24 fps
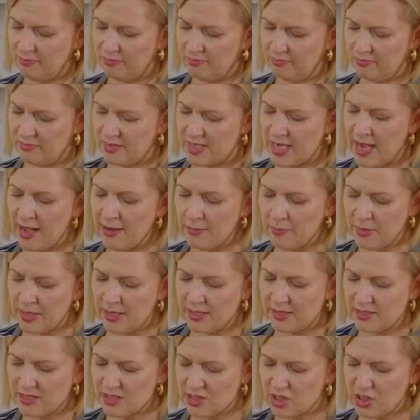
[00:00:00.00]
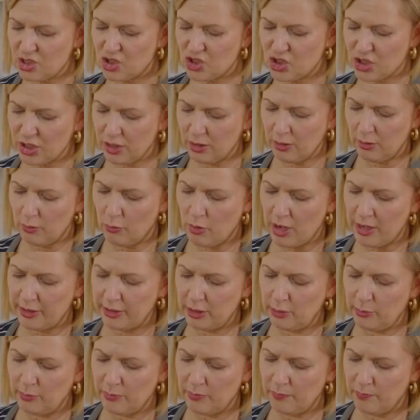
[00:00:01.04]
10 minutes to chill while
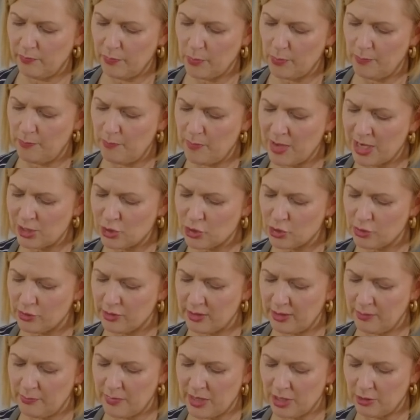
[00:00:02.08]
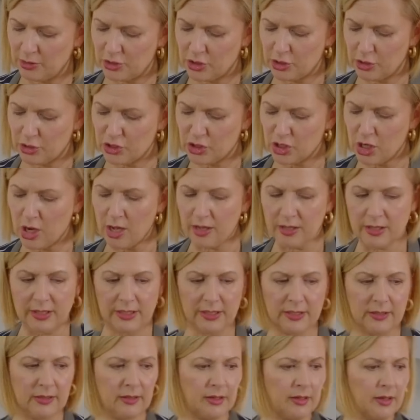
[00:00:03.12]
you measure and melt your
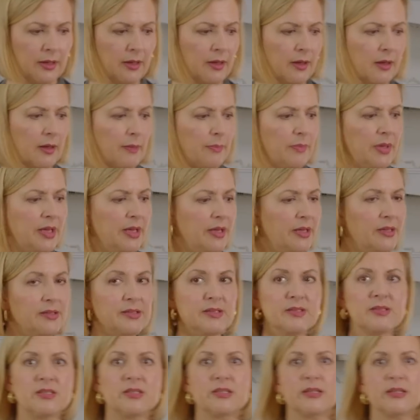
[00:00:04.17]
chocolate means